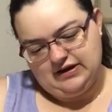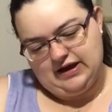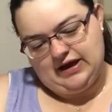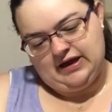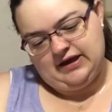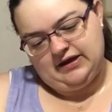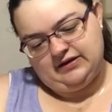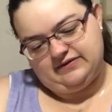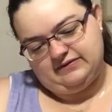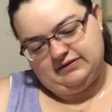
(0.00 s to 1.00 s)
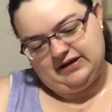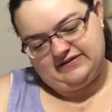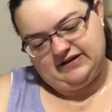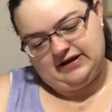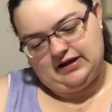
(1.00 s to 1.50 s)
and some
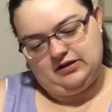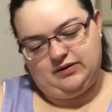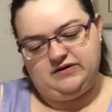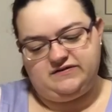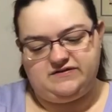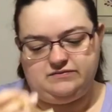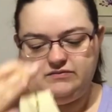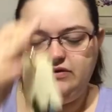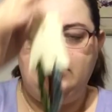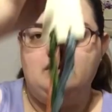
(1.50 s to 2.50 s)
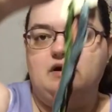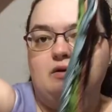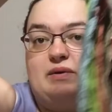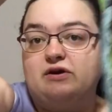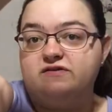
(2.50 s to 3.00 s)
classic colourettes.
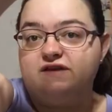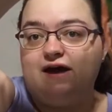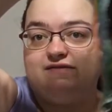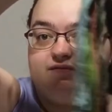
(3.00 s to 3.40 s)
We also have some